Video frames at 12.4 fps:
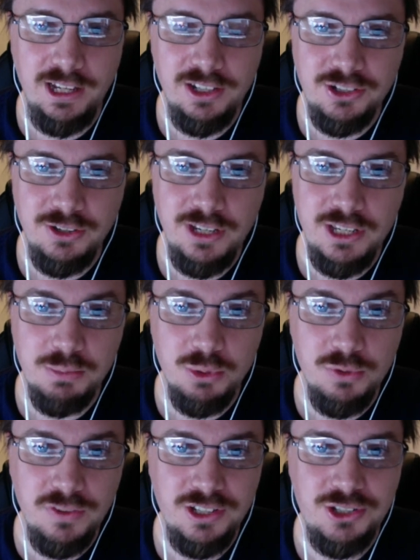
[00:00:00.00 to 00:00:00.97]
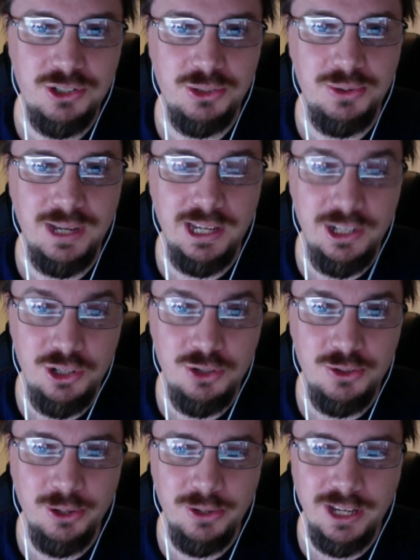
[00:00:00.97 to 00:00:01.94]
so he's moving to a new
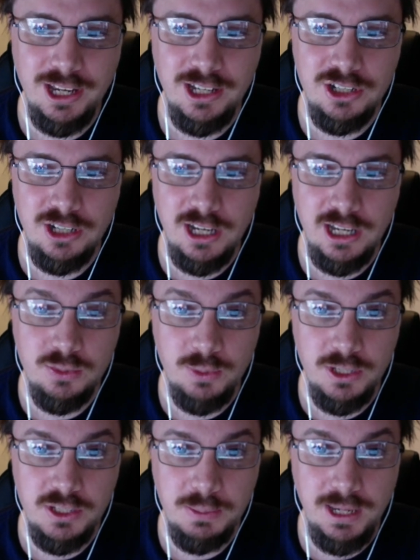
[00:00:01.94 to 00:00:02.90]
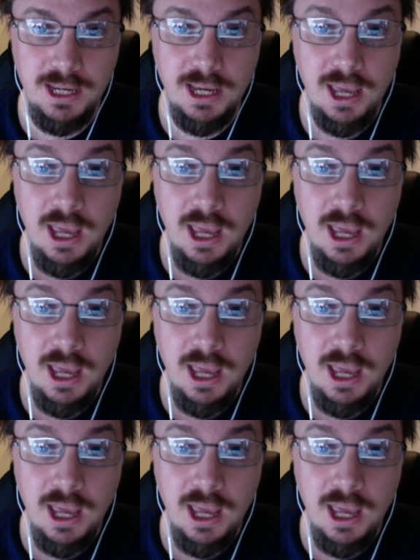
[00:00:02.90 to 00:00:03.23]
location as we speak.